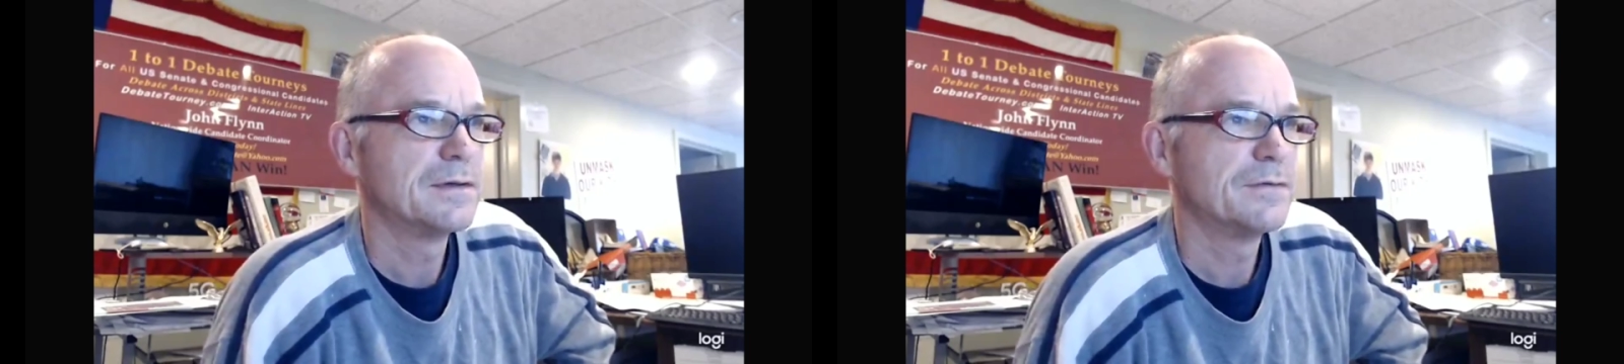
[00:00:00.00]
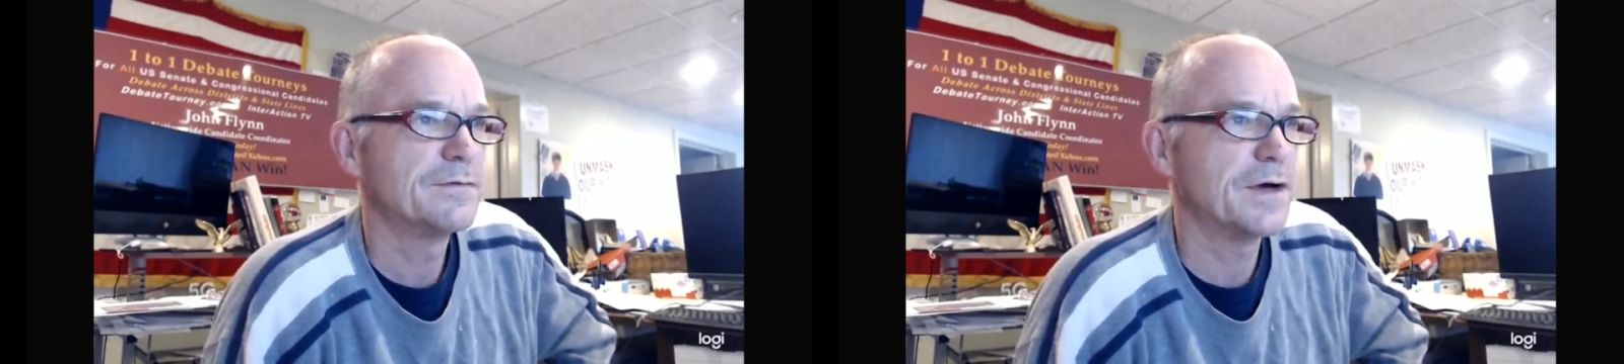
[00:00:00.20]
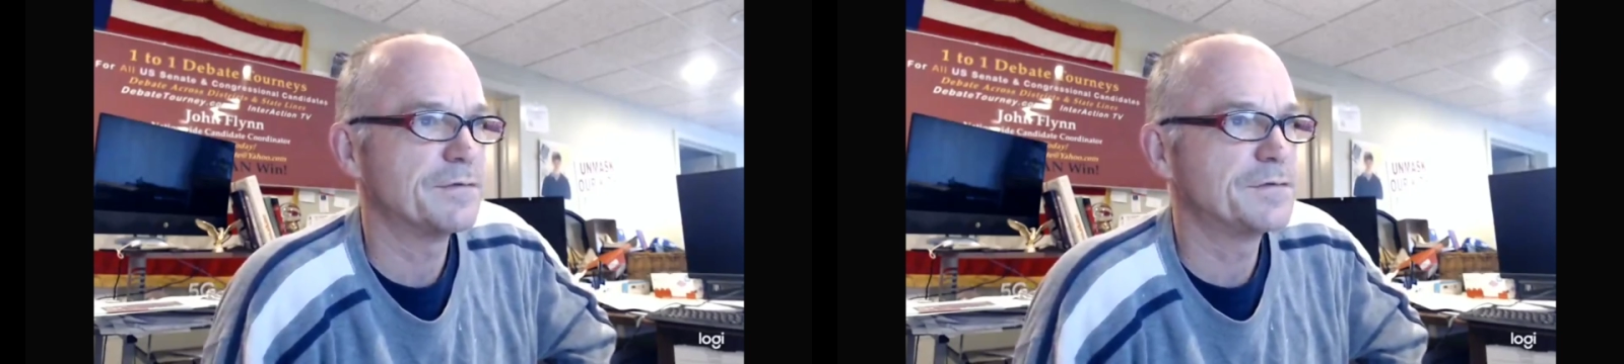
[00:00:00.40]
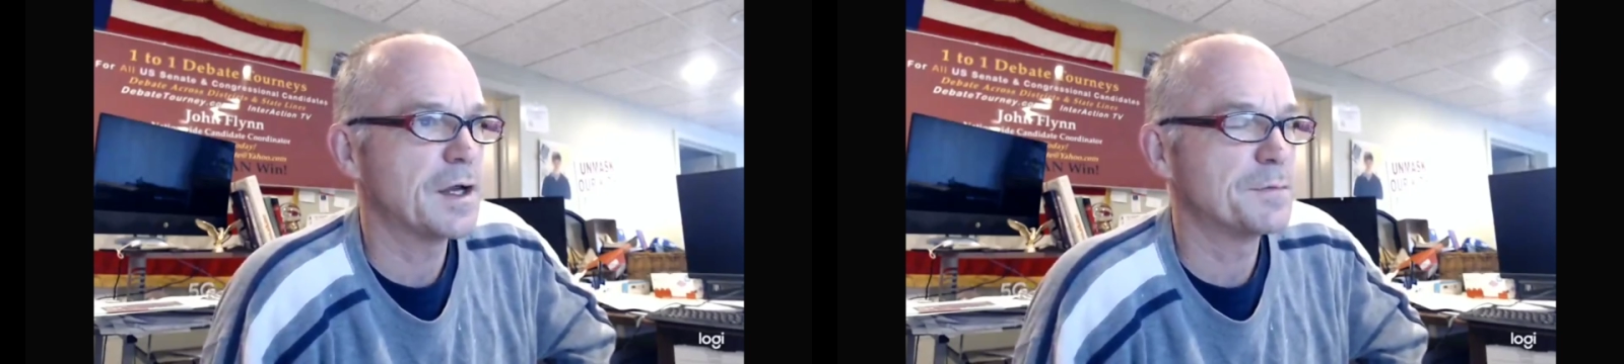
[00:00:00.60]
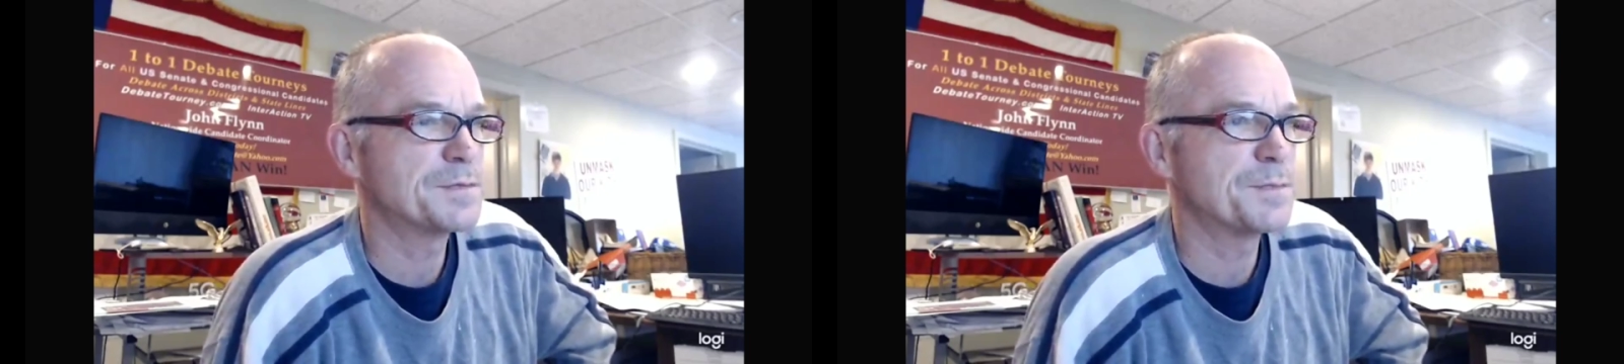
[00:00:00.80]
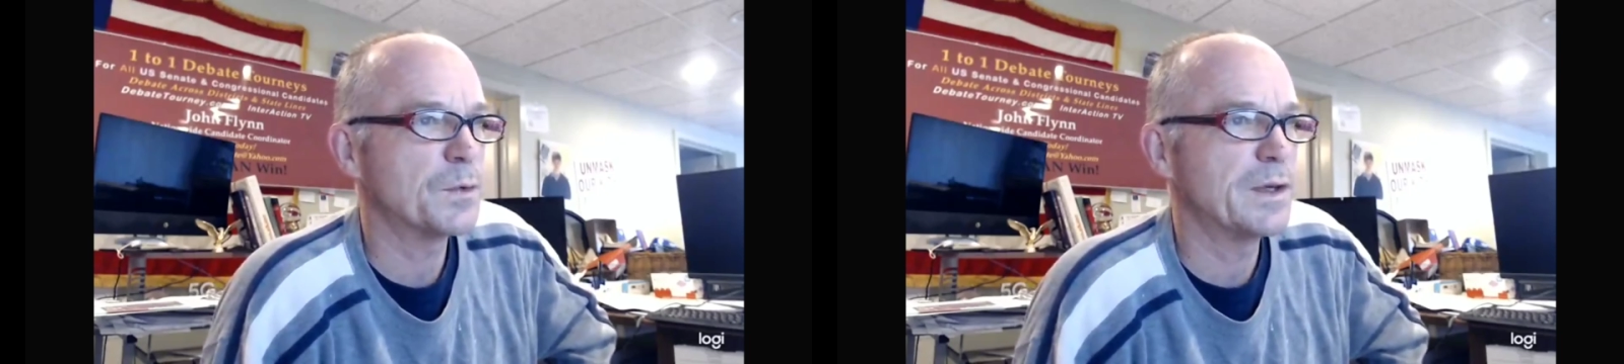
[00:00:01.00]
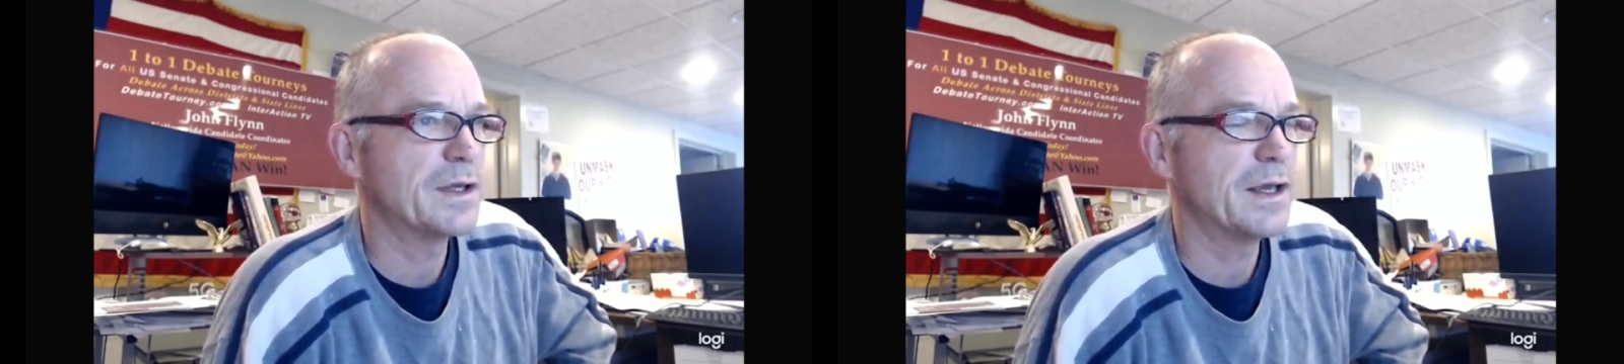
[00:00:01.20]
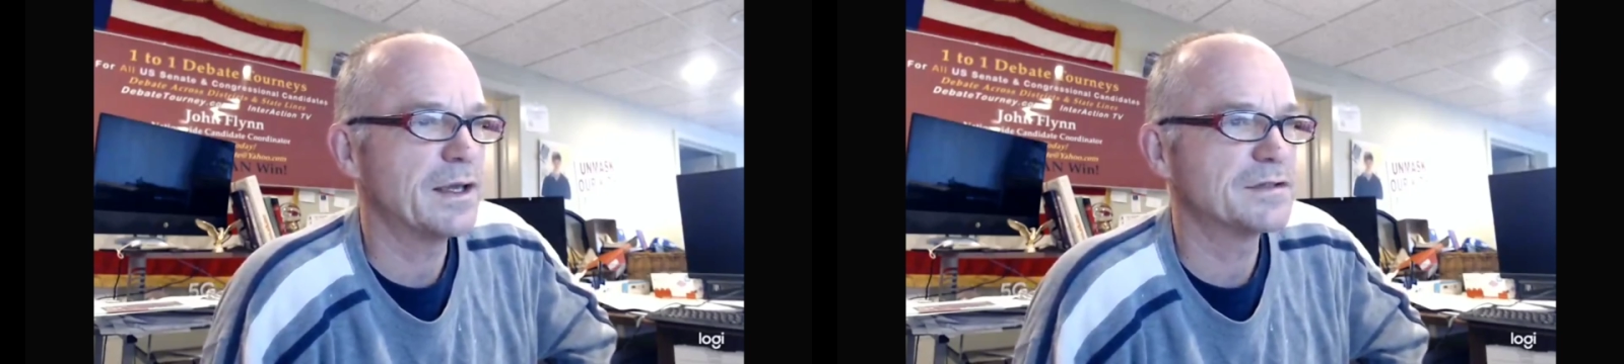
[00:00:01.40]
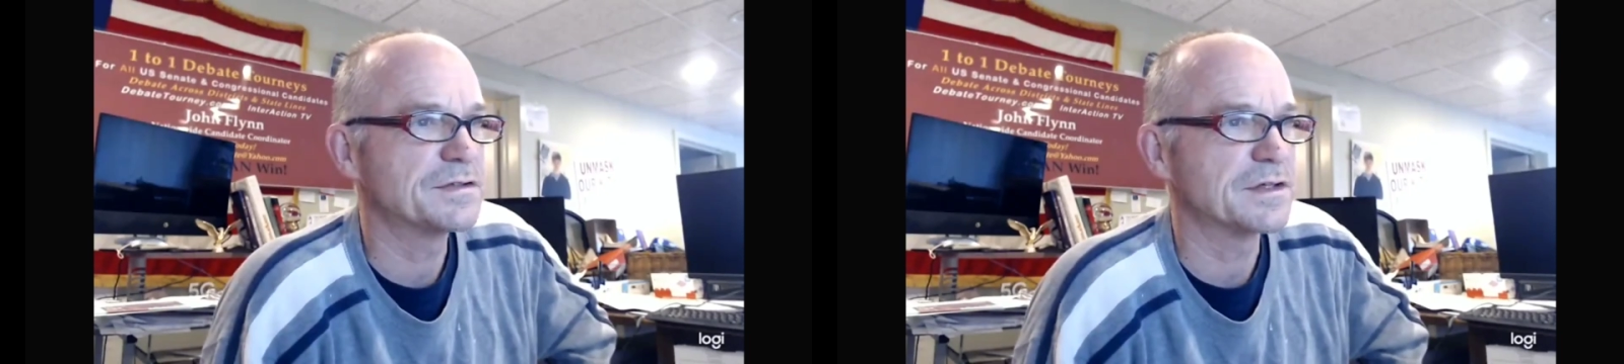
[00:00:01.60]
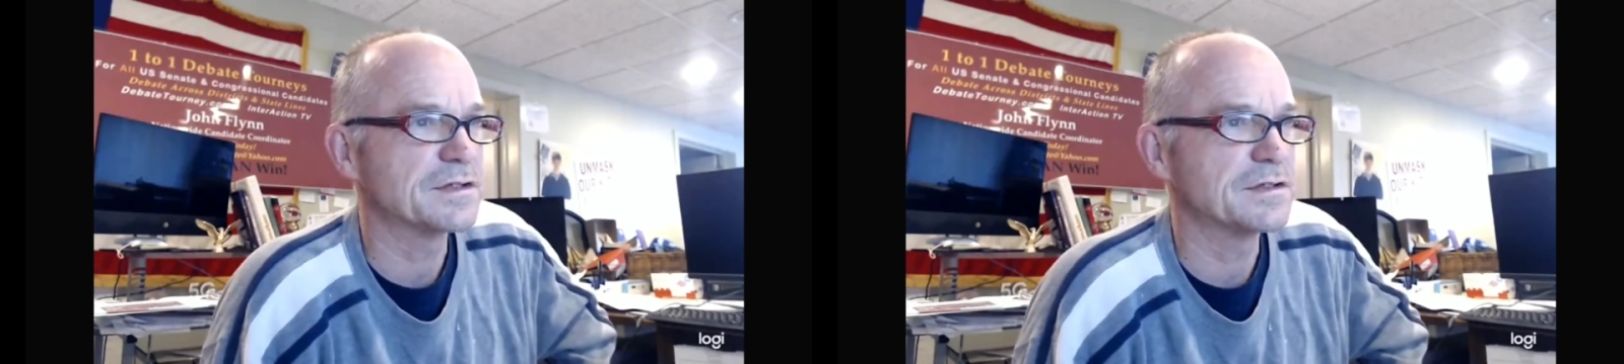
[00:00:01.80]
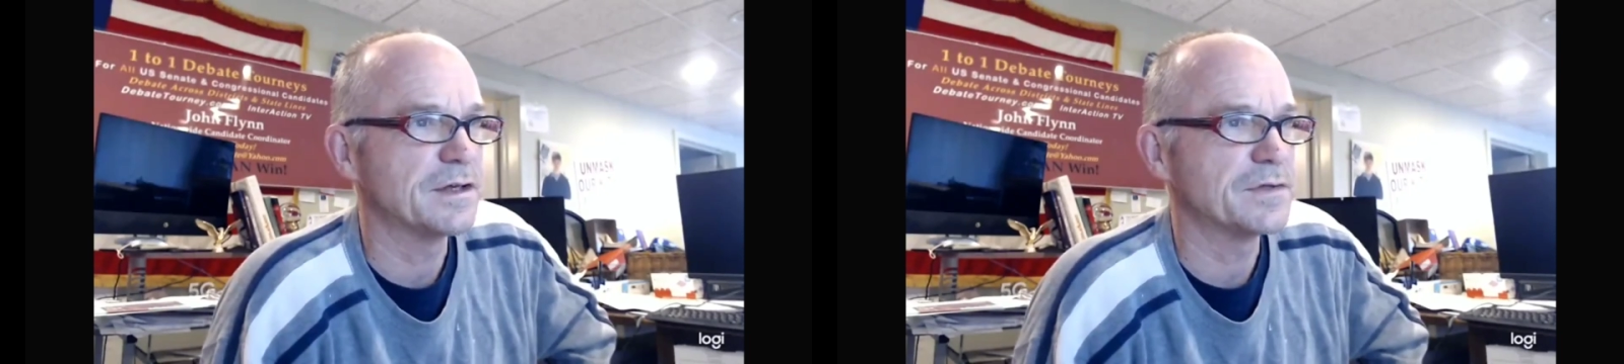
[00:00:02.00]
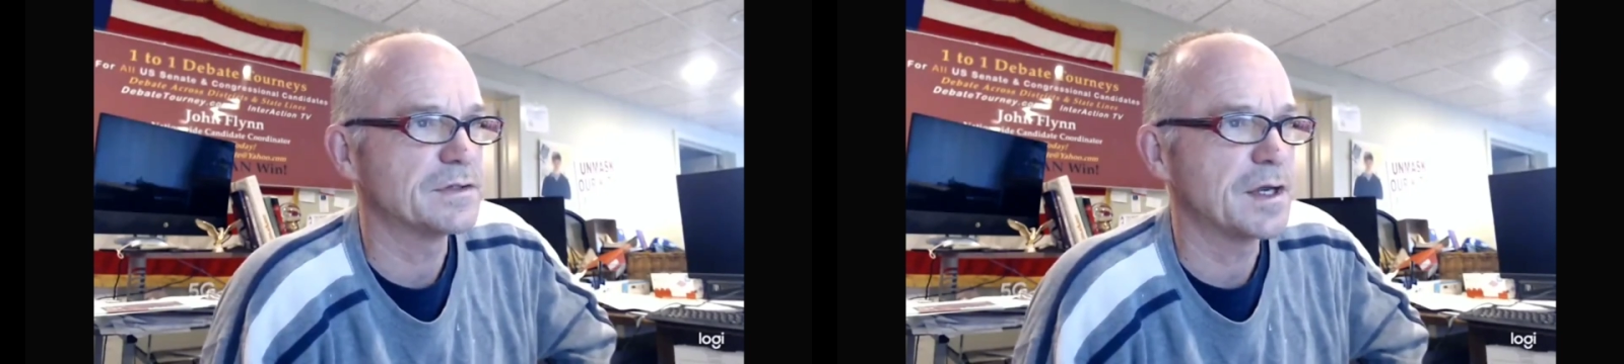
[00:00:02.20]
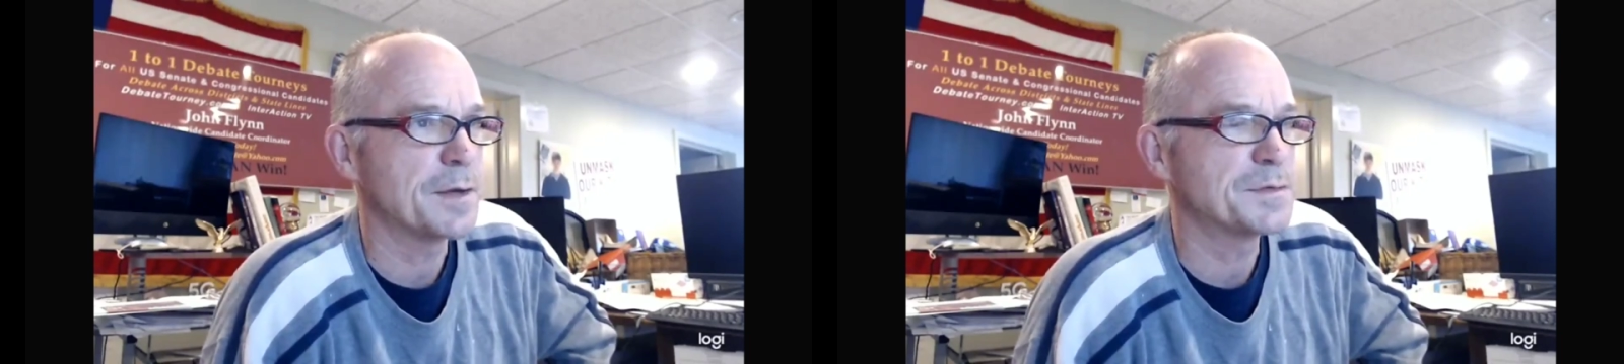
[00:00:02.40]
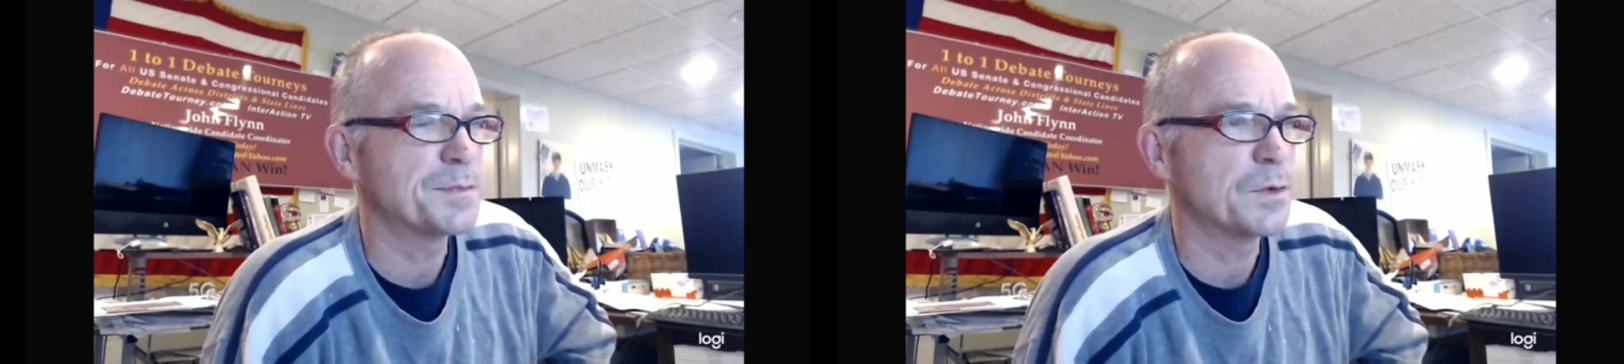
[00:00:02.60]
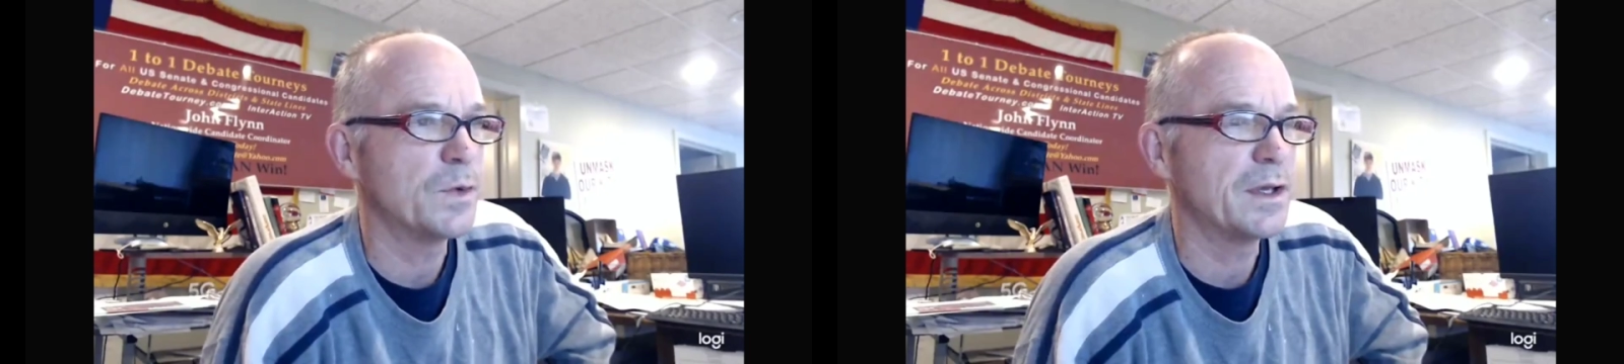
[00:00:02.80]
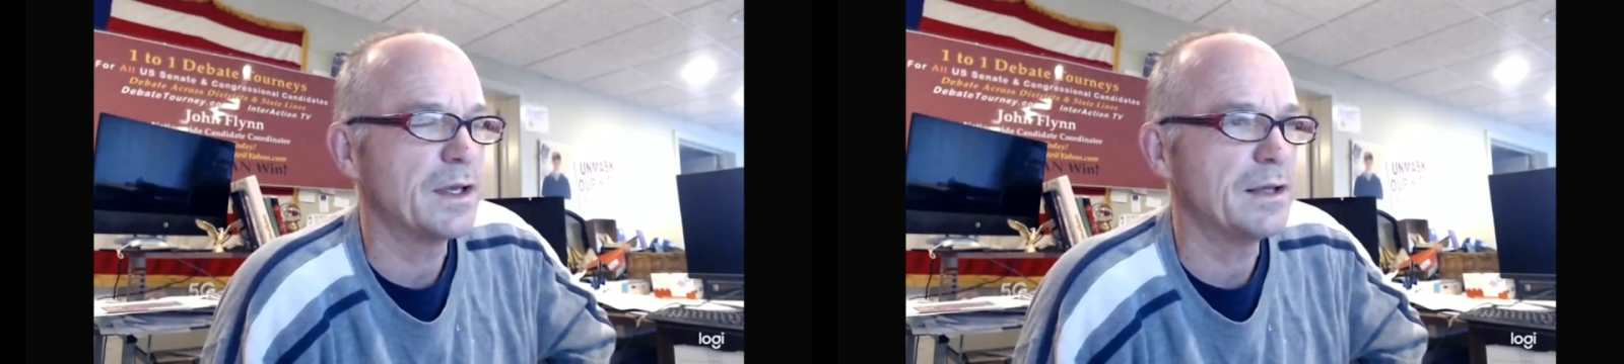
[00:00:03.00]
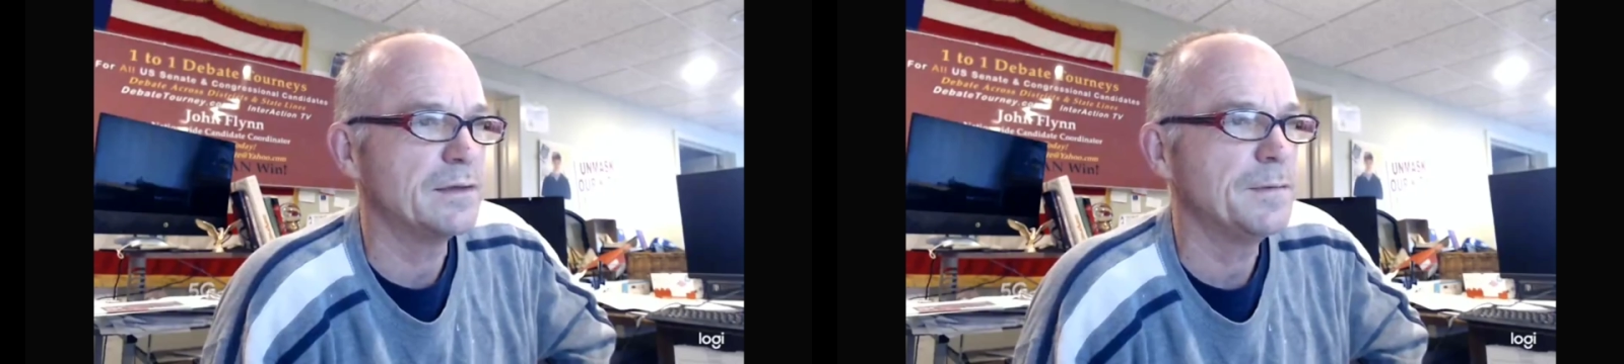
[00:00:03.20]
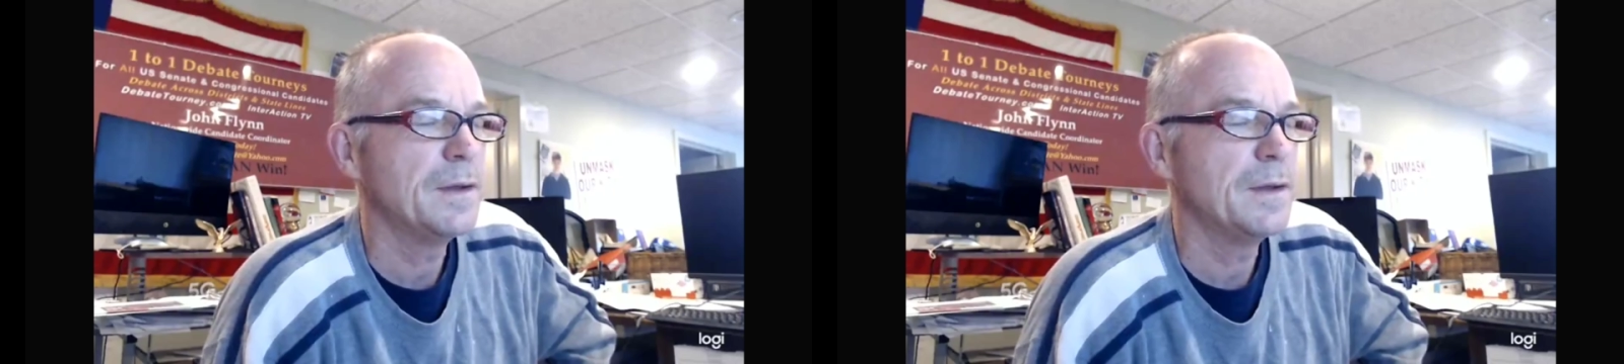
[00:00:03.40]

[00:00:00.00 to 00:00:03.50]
5 times per weekend, 6, 7 times per weekend?